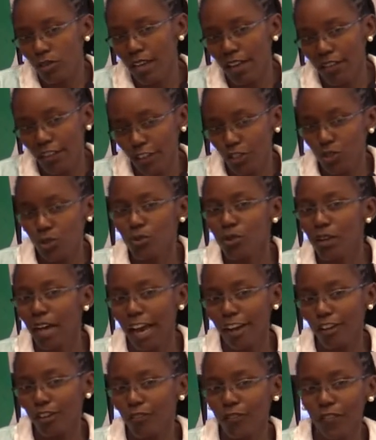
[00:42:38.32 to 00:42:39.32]
are the two
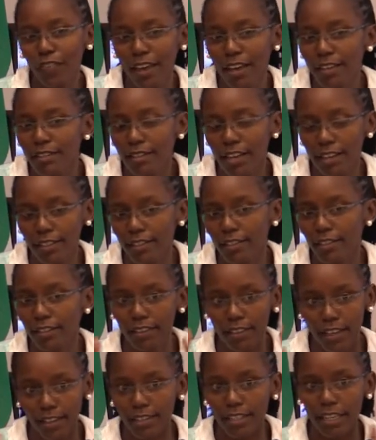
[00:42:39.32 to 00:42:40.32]
kind of things
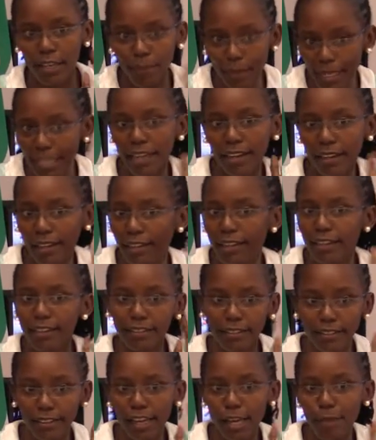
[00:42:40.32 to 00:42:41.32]
that
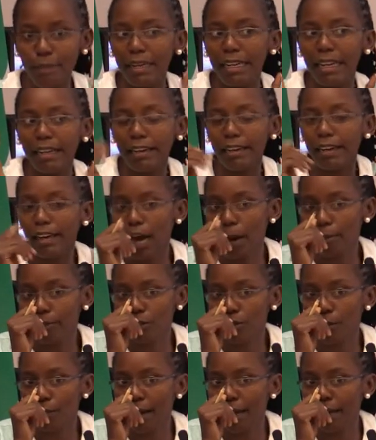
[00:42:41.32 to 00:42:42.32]
immediately
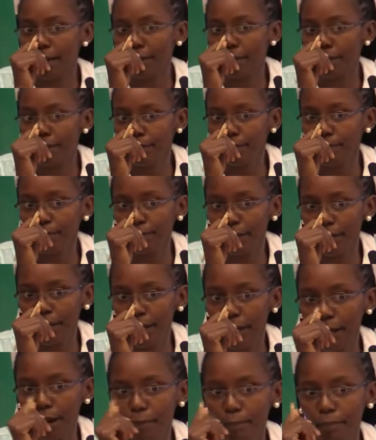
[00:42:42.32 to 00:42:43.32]
come to mind.
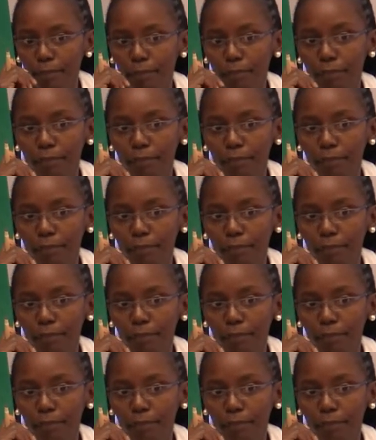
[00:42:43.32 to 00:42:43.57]
Yeah.